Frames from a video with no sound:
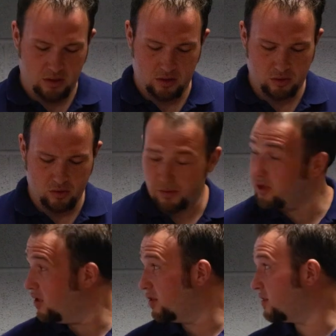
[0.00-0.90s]
So we're
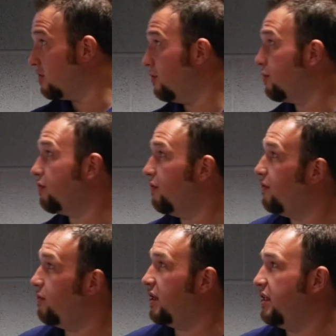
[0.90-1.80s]
going to go through a
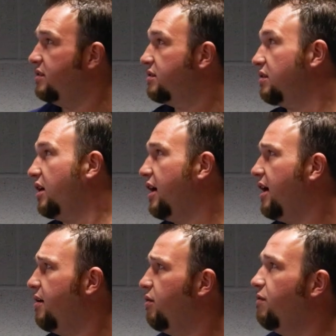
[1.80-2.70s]
few things.
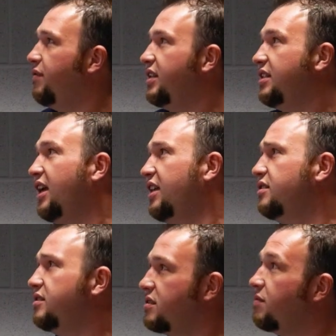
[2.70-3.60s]
Hopefully at the
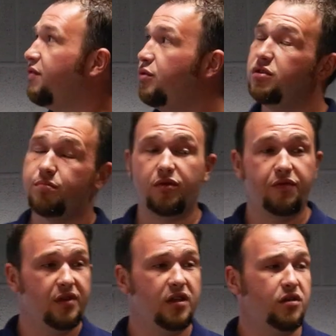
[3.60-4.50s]
end, some
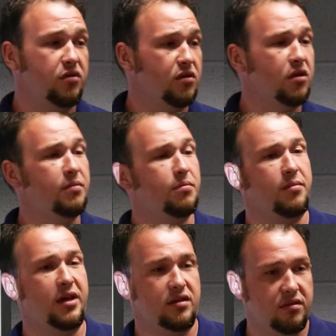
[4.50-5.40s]
future-proofing that you can all
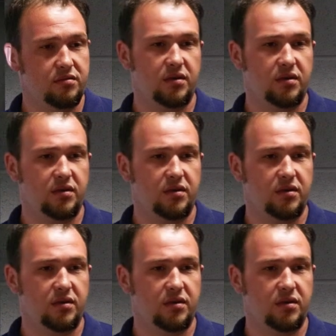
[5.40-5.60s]
implement.